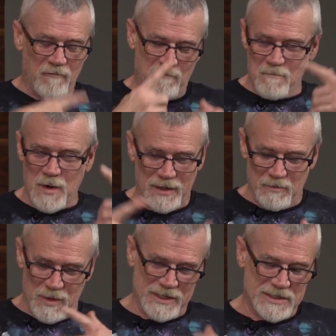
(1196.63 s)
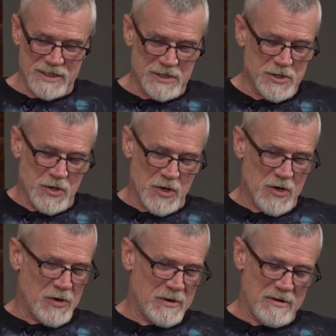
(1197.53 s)
my
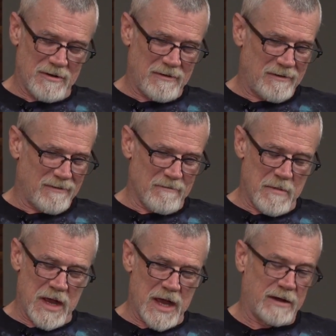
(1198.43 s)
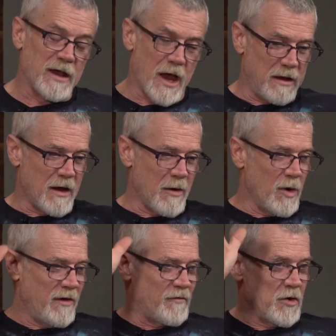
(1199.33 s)
stitcher, man. I
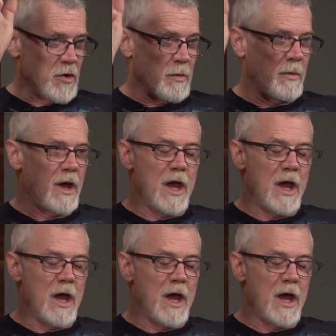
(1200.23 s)
went from